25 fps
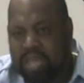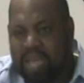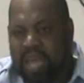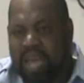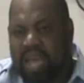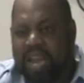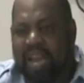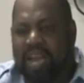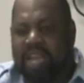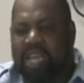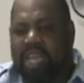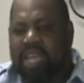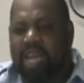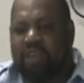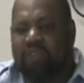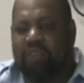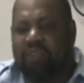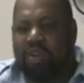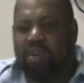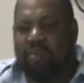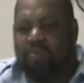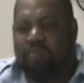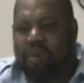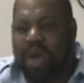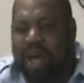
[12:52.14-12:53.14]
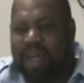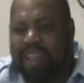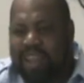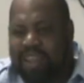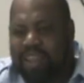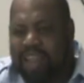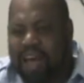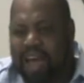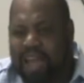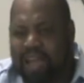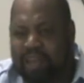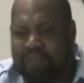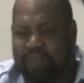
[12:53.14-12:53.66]
and I give him my
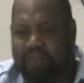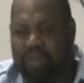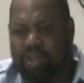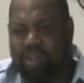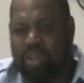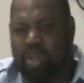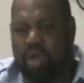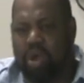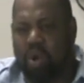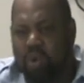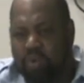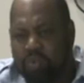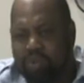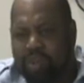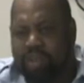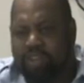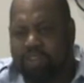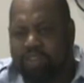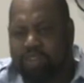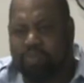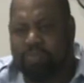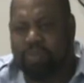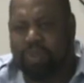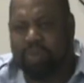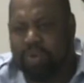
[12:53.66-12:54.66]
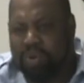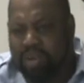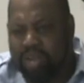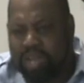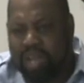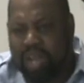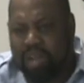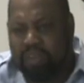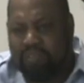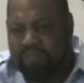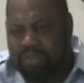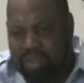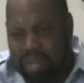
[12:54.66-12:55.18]
life, and the Holy Spirit
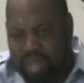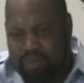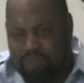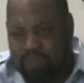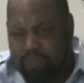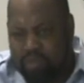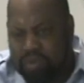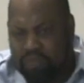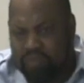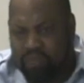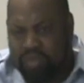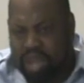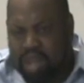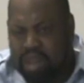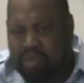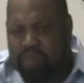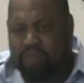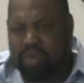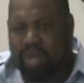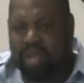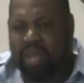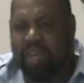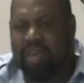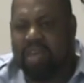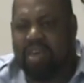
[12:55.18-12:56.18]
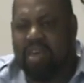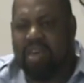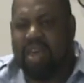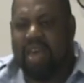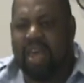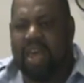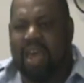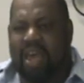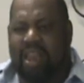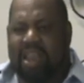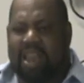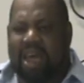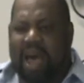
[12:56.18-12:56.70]
comes in within me,
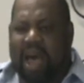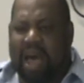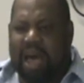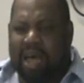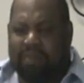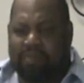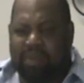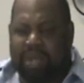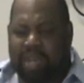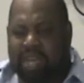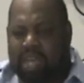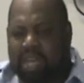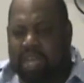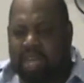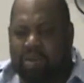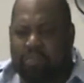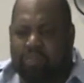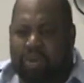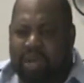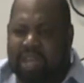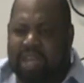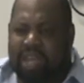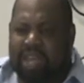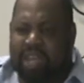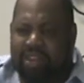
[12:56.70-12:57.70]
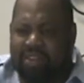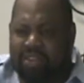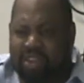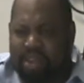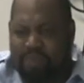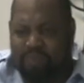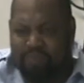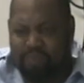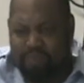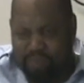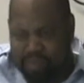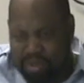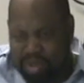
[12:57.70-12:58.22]
and I'm in him and he's
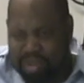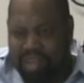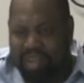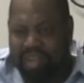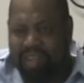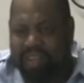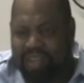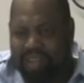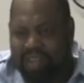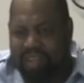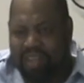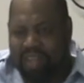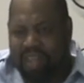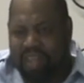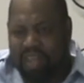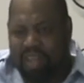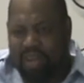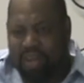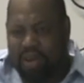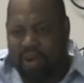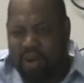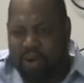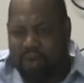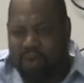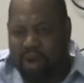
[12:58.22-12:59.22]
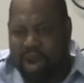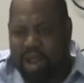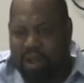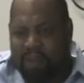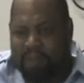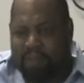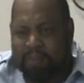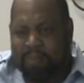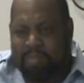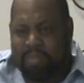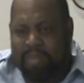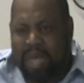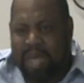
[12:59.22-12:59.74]
in me. All right?
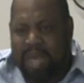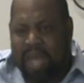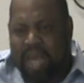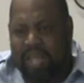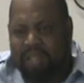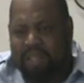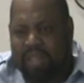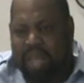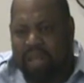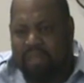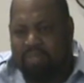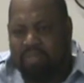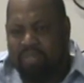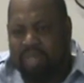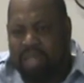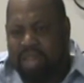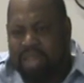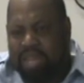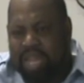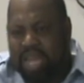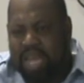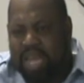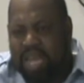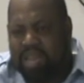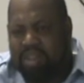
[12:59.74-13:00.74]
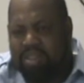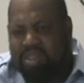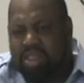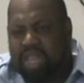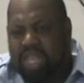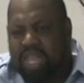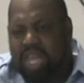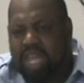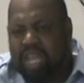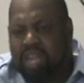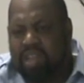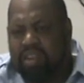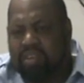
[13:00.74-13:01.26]
And, and, and then
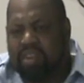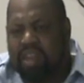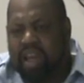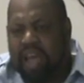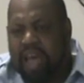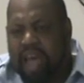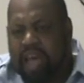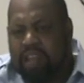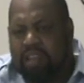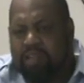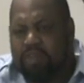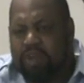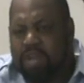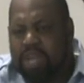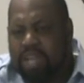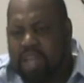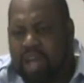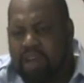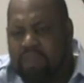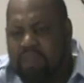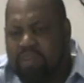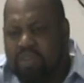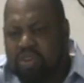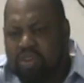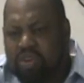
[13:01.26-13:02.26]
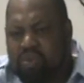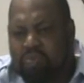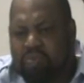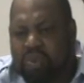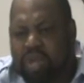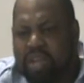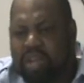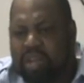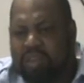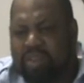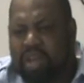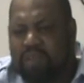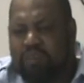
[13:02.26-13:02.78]
things has become new
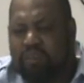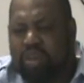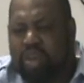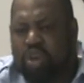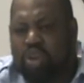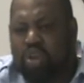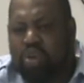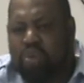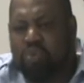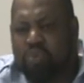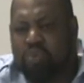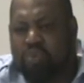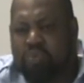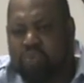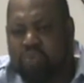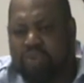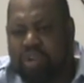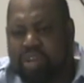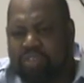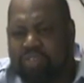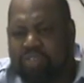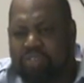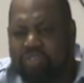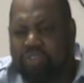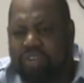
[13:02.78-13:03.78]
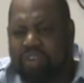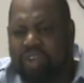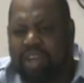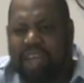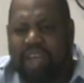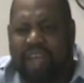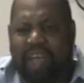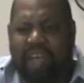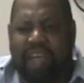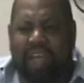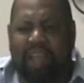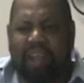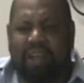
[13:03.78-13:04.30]
because I'm a new creature
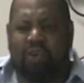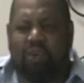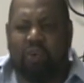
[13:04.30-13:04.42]
in